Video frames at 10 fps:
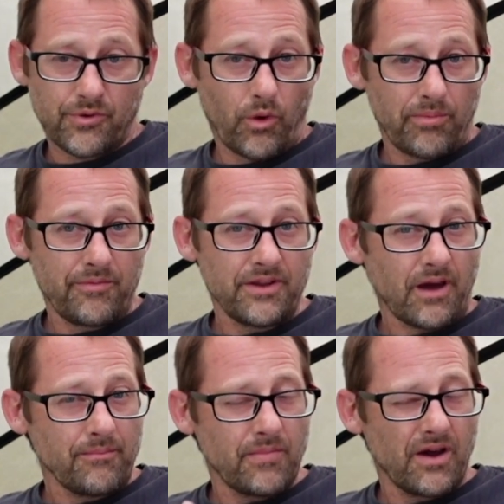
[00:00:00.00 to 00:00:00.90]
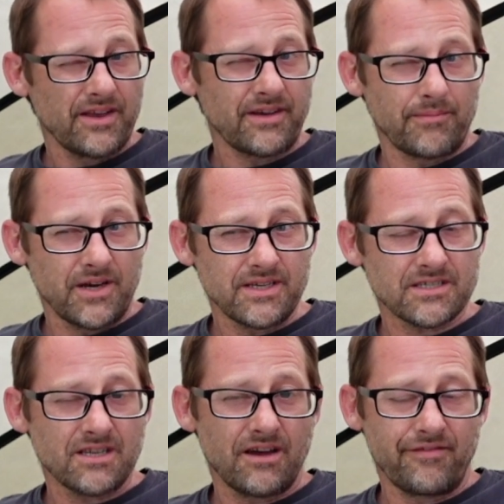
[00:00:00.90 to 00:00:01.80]
I might
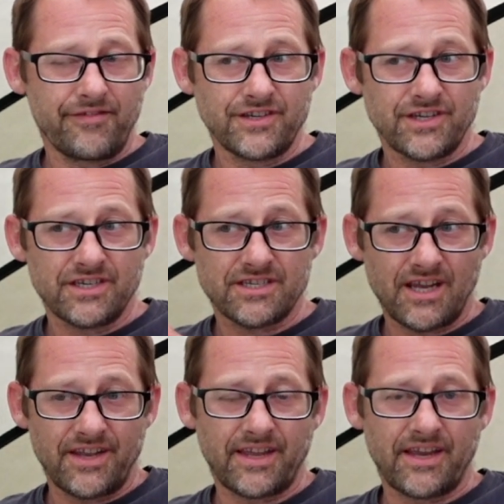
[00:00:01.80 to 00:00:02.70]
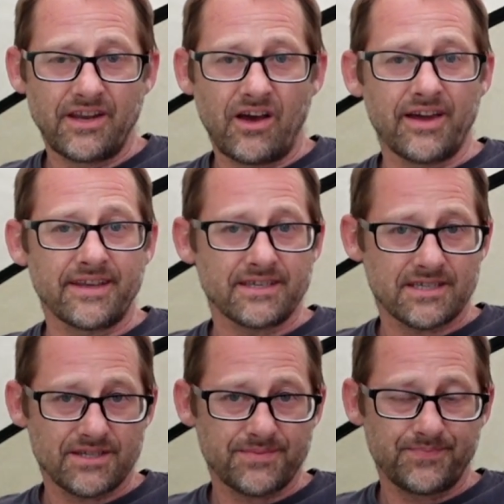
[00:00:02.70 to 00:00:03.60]
start fishing Sunday
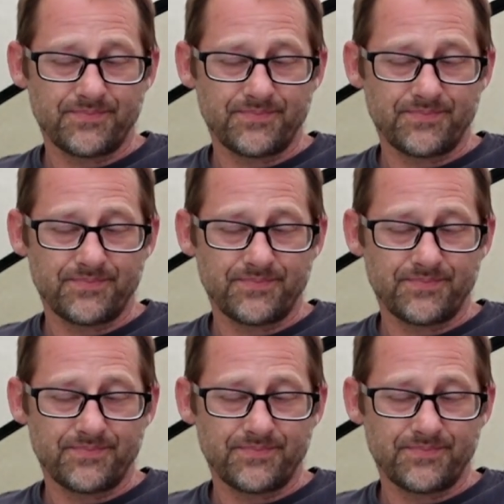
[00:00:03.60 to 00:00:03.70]
nights.